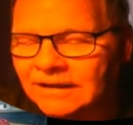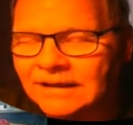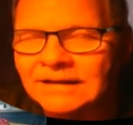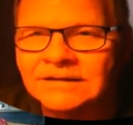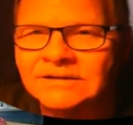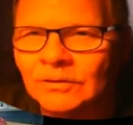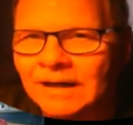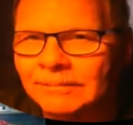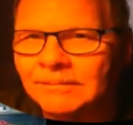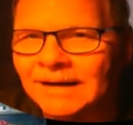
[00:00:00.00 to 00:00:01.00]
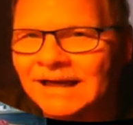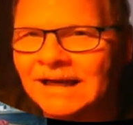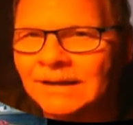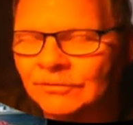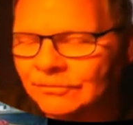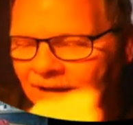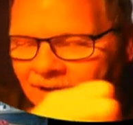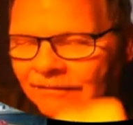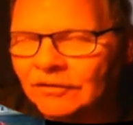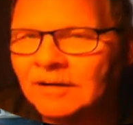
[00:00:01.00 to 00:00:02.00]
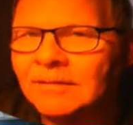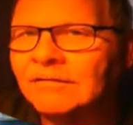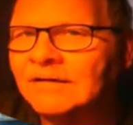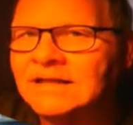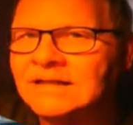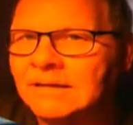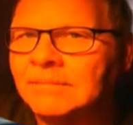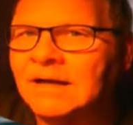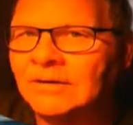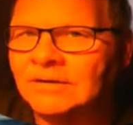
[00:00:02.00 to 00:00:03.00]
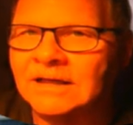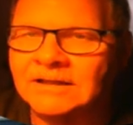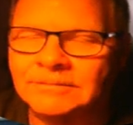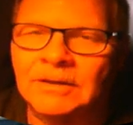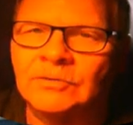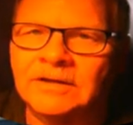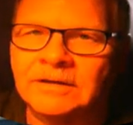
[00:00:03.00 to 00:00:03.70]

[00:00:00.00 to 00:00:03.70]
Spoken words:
it just so happened my hand was right in front of my face, that battery exploded